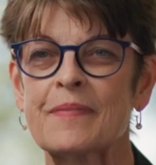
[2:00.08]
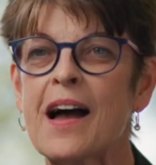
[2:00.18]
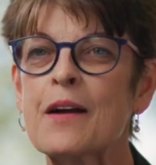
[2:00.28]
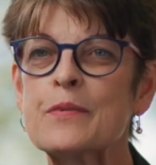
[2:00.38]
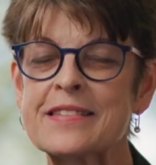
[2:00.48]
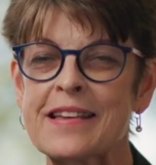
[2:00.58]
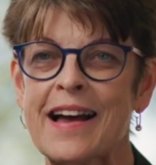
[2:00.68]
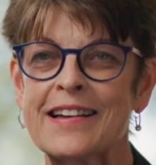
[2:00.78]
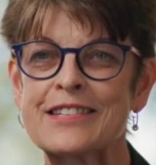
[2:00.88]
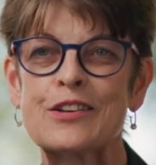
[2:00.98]
I was
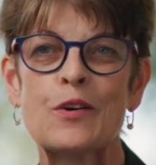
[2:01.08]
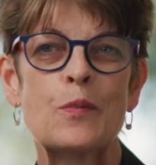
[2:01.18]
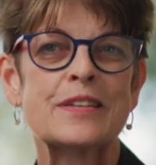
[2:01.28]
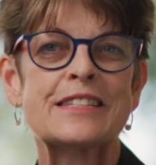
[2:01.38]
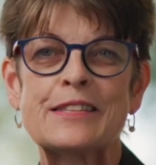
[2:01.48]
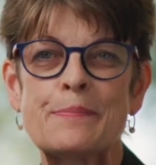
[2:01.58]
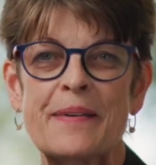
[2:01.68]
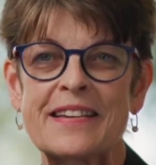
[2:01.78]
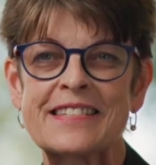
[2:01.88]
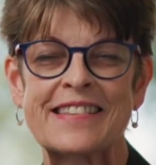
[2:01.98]
asked, what's the
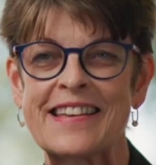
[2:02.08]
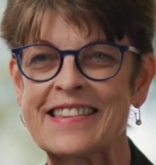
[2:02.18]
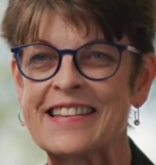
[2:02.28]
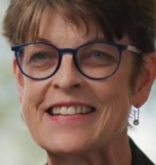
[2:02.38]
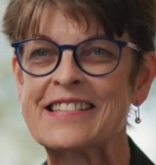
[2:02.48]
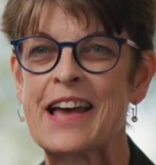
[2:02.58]
best thing that has